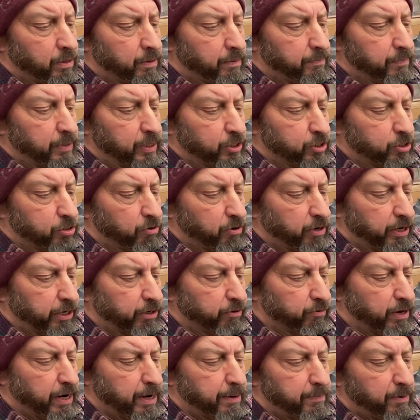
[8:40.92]
Make sure I
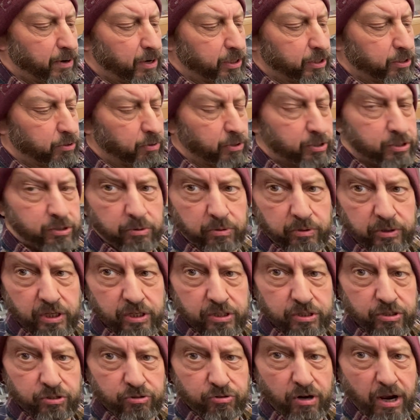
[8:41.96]
grab onto it so it
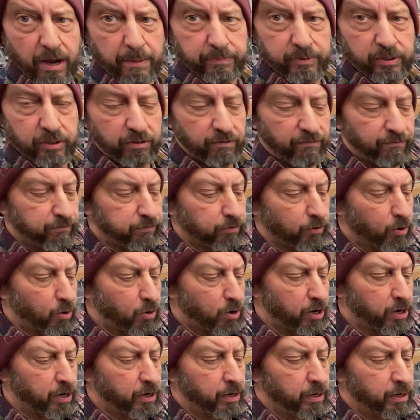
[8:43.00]
doesn't drop to the
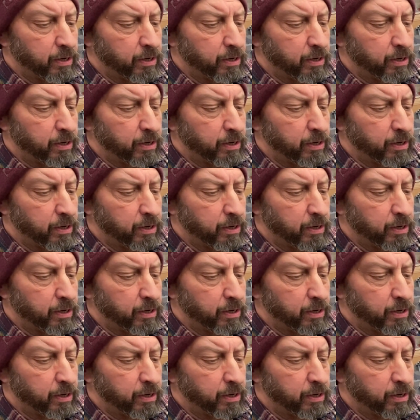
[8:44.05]
floor.